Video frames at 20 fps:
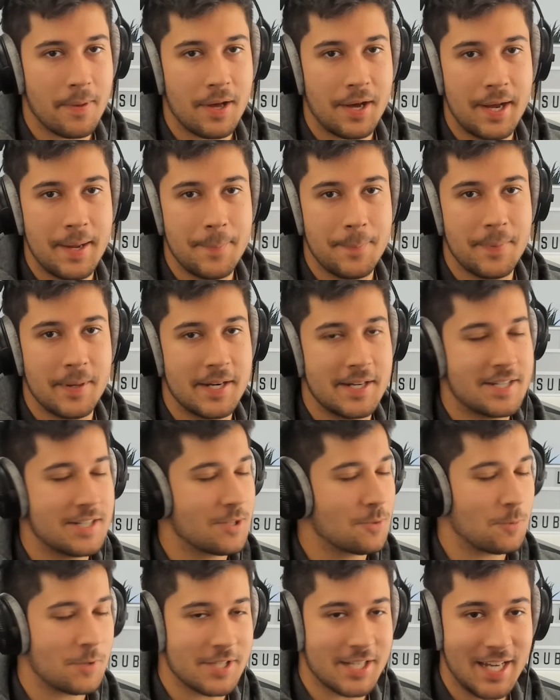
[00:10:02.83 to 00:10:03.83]
Pi, but it
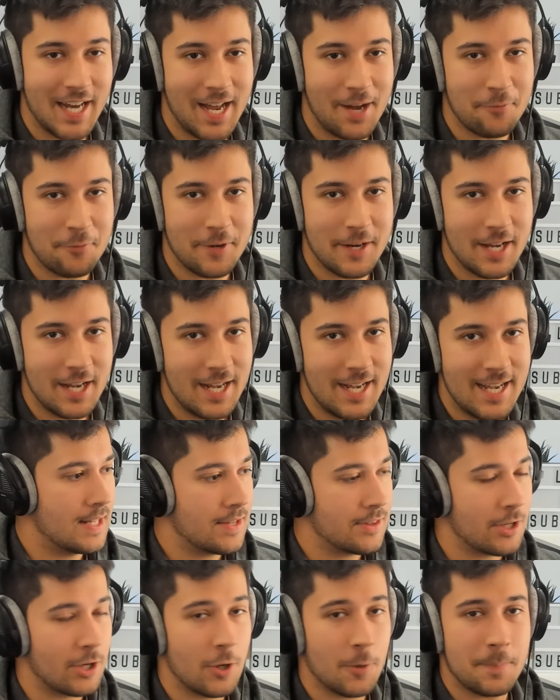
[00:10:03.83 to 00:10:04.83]
just wasn't having it.
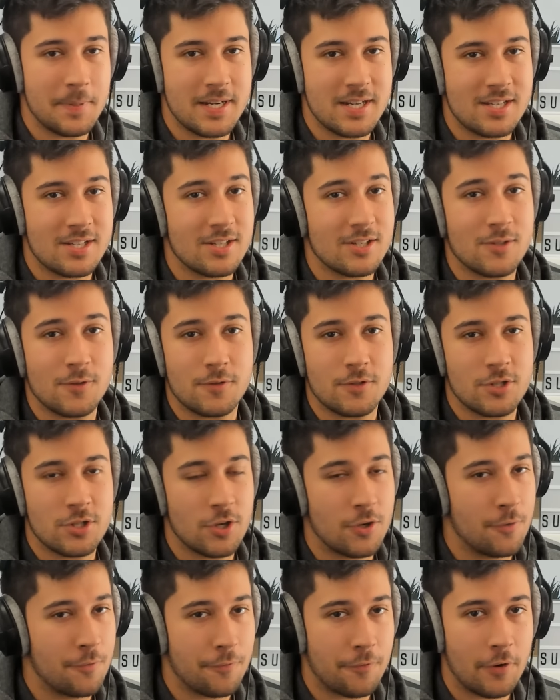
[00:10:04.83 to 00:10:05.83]
The lobby is just
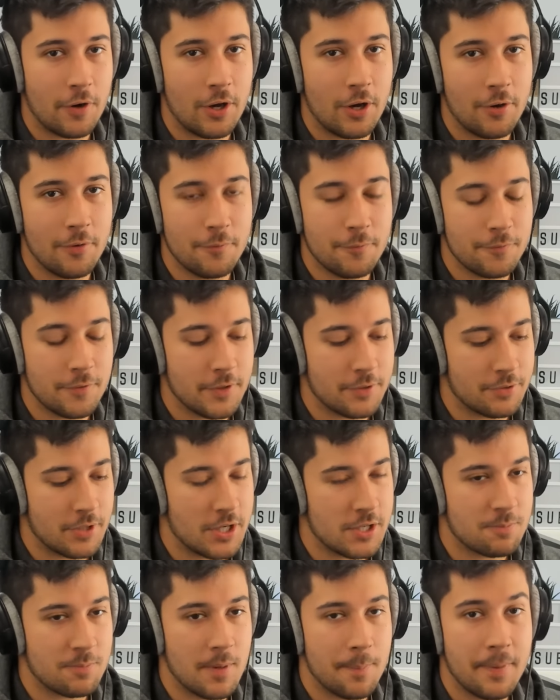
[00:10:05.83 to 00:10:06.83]
too full on for the
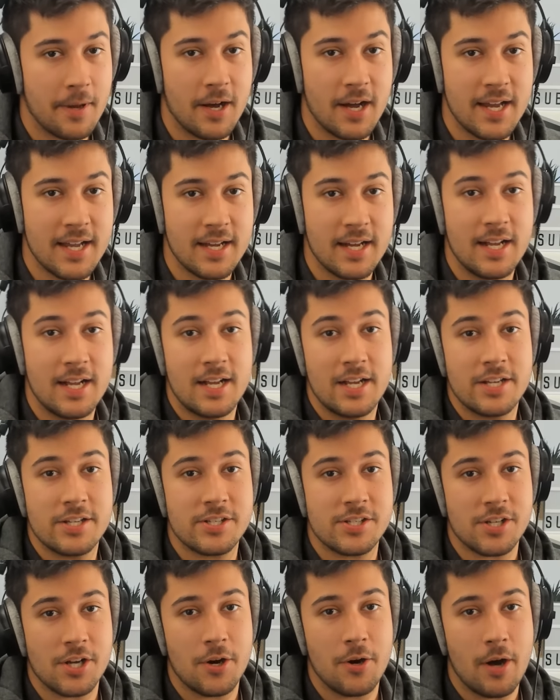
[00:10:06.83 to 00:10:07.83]
Raspberry Pi.
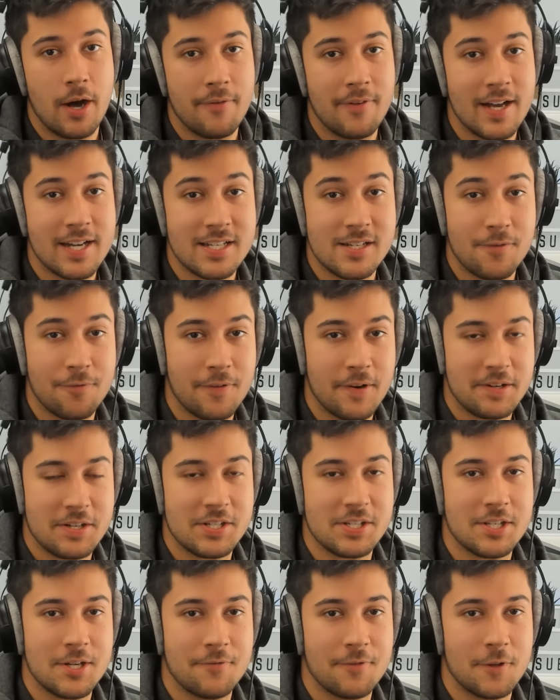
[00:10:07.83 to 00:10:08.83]
So I've actually found a
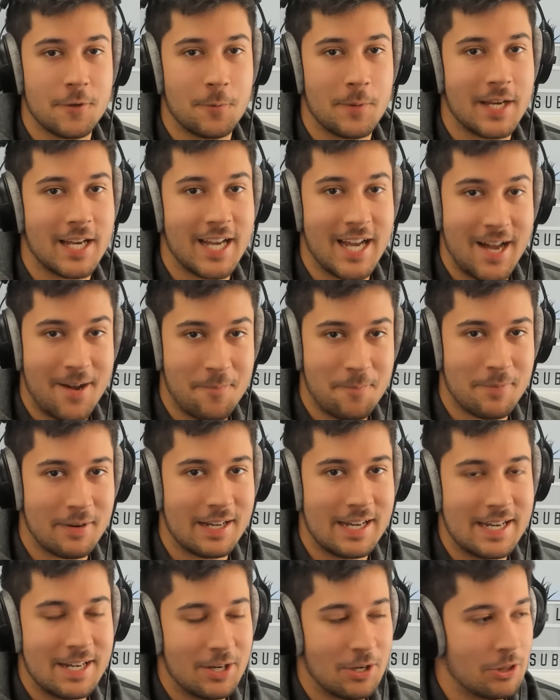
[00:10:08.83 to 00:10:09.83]
server that we can
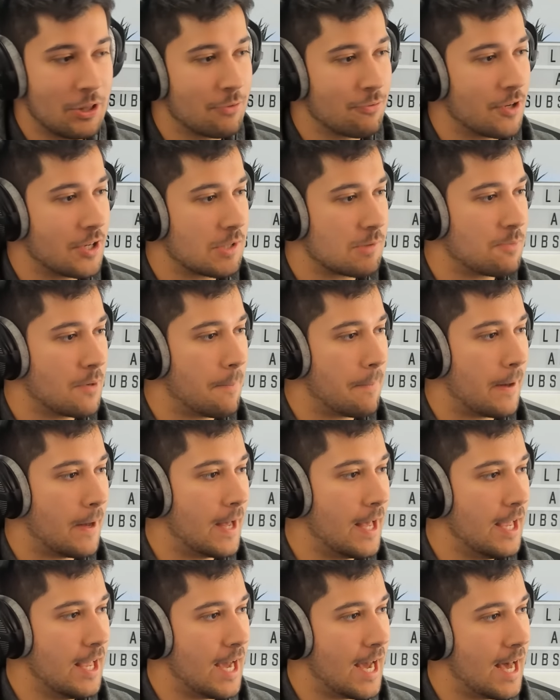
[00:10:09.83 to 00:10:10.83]
play on the Raspberry
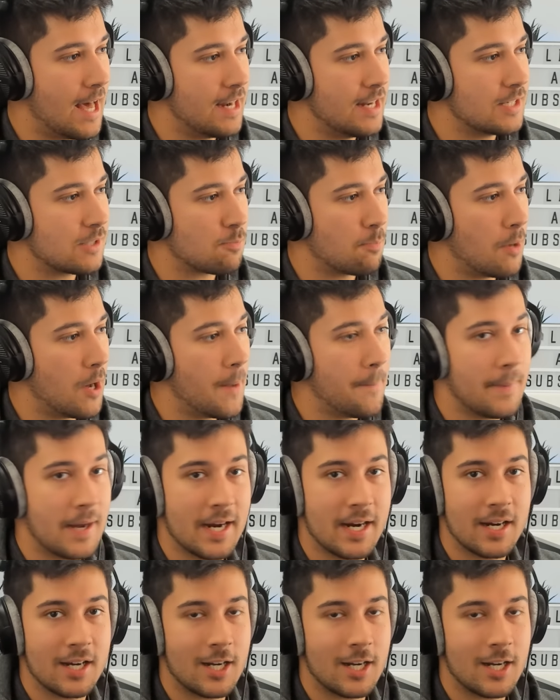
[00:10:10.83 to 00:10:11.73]
Pi, and it's My Man